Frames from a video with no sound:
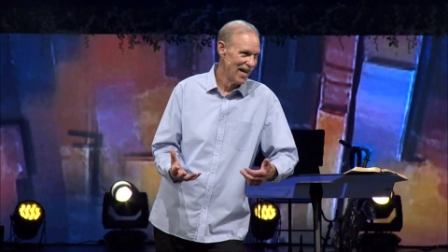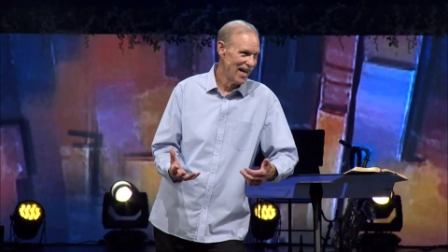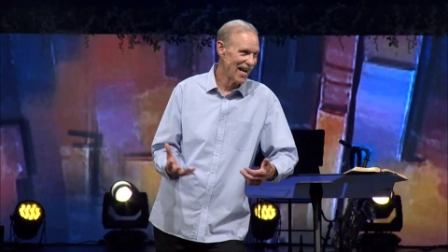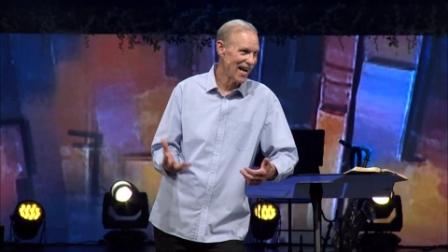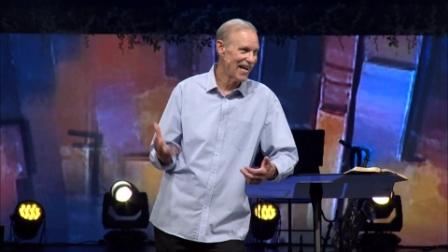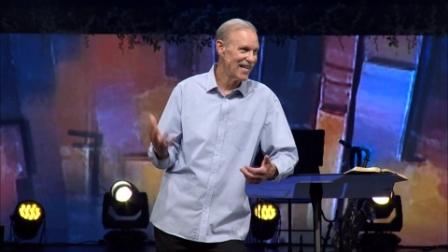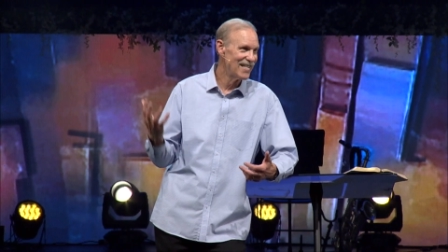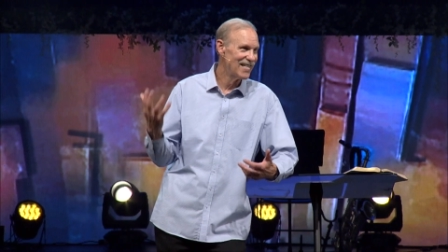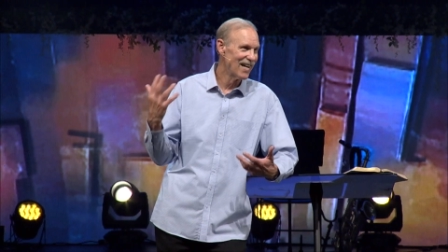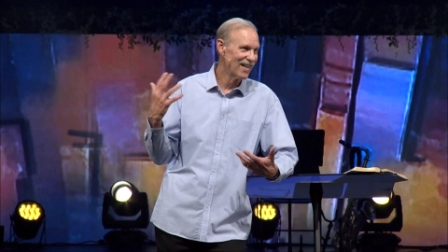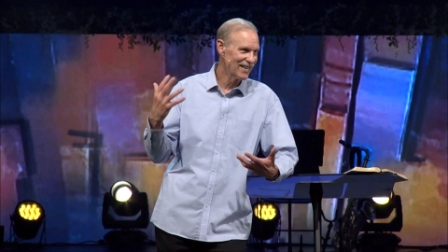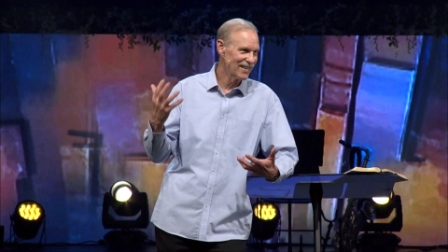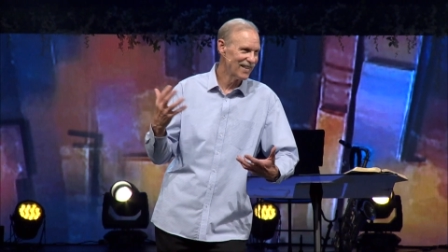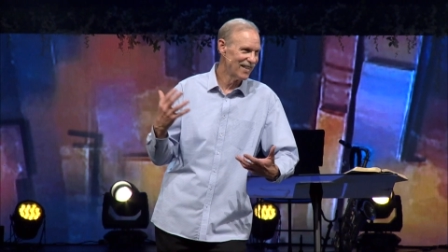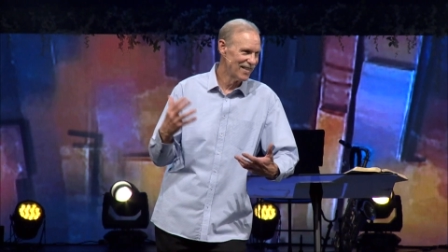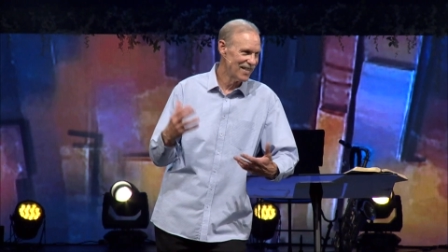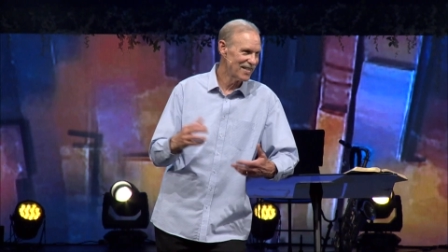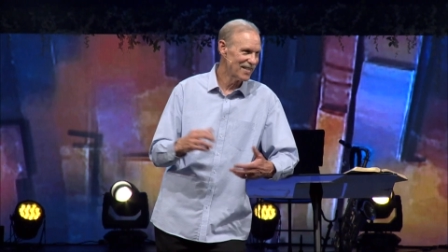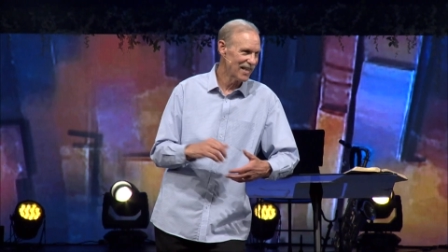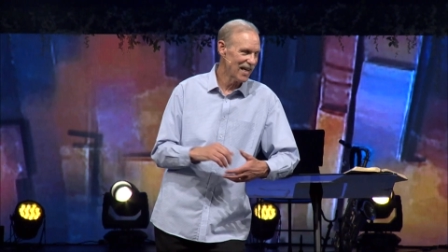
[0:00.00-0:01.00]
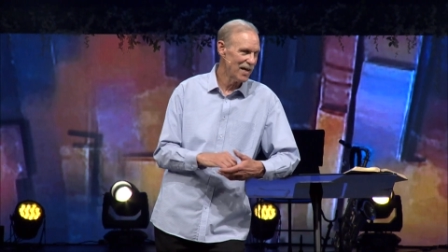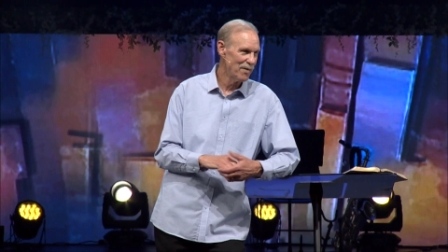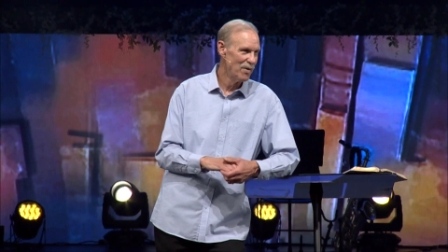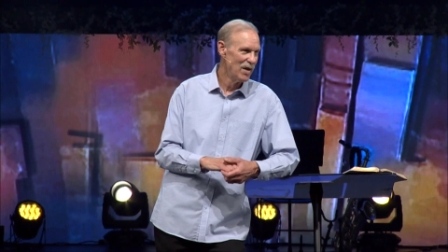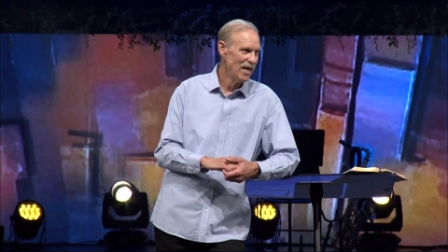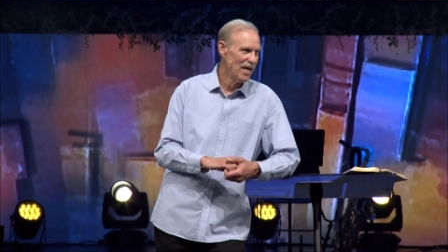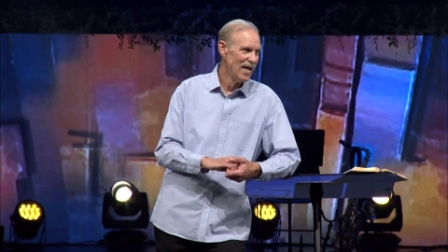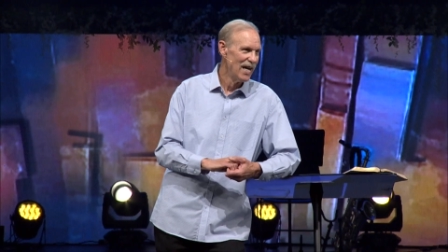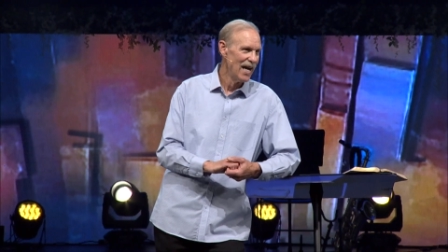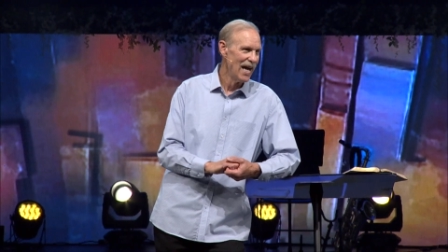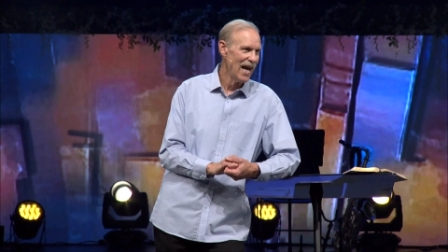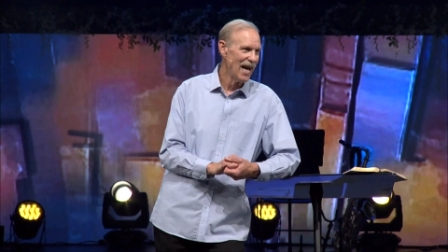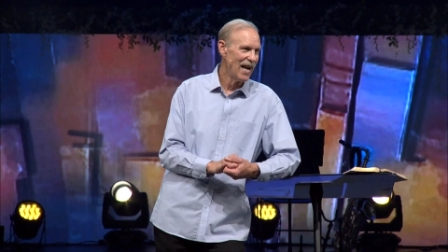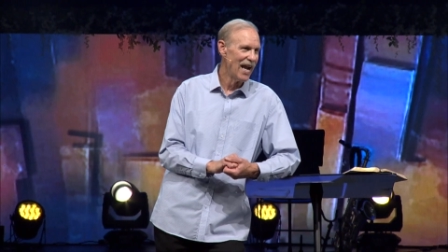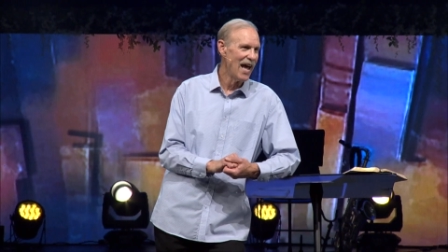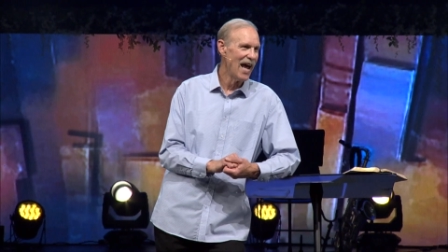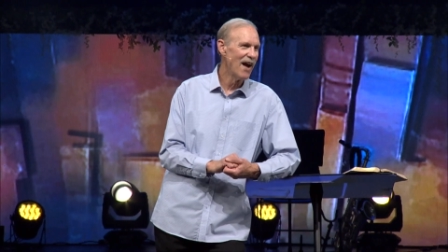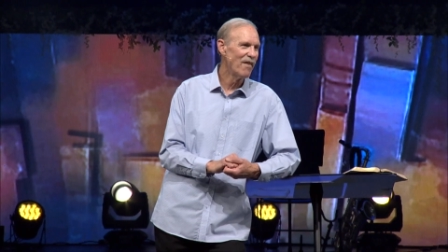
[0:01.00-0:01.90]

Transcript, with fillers: And I dunked in this game. And